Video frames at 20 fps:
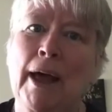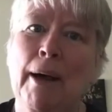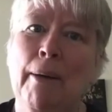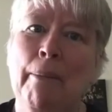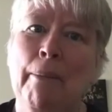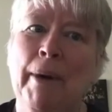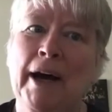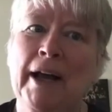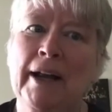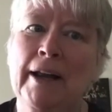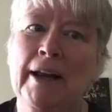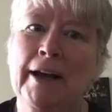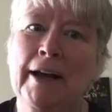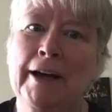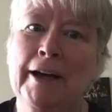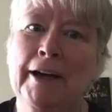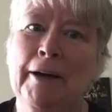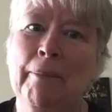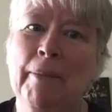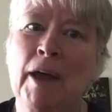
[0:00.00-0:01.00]
but
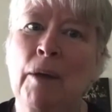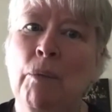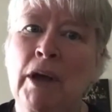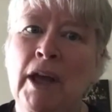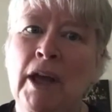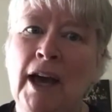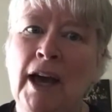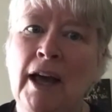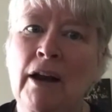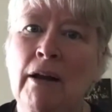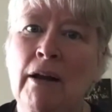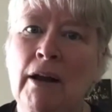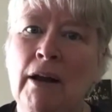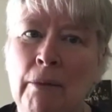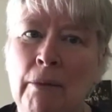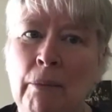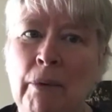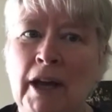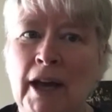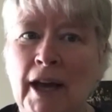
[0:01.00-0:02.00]
and we had
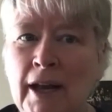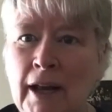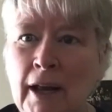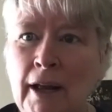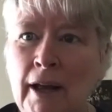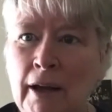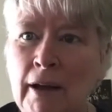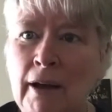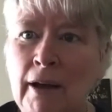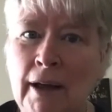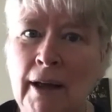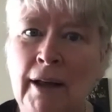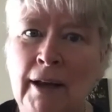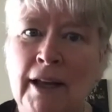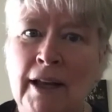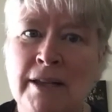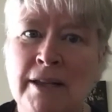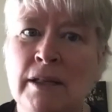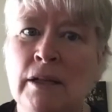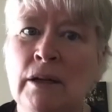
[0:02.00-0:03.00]
a
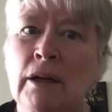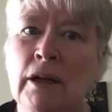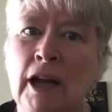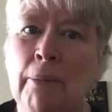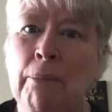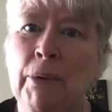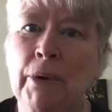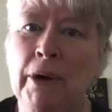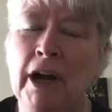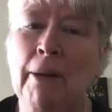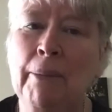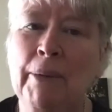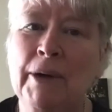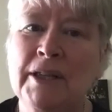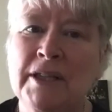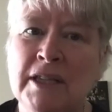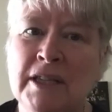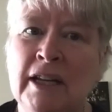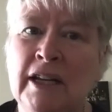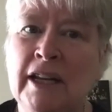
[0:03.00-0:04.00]
nice little number come
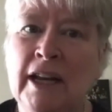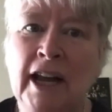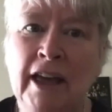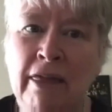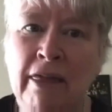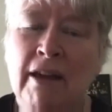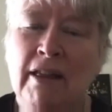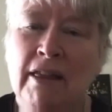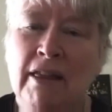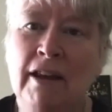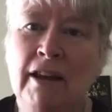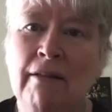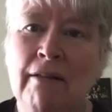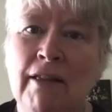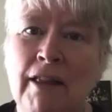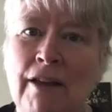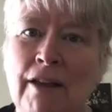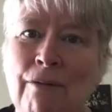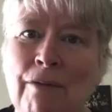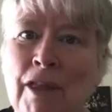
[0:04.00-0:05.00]
on Sunday, and I think
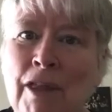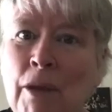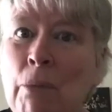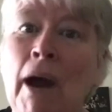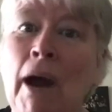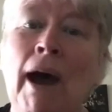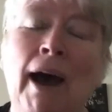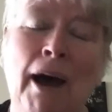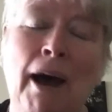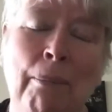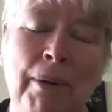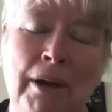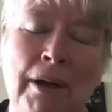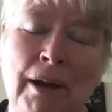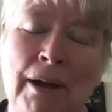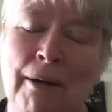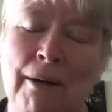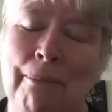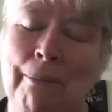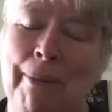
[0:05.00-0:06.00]
they were happy to
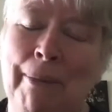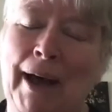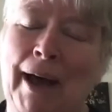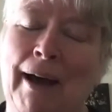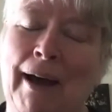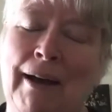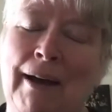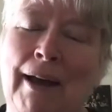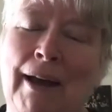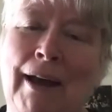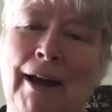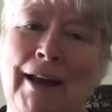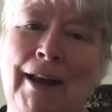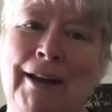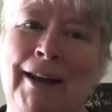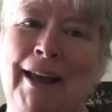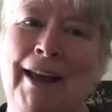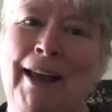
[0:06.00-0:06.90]
come back and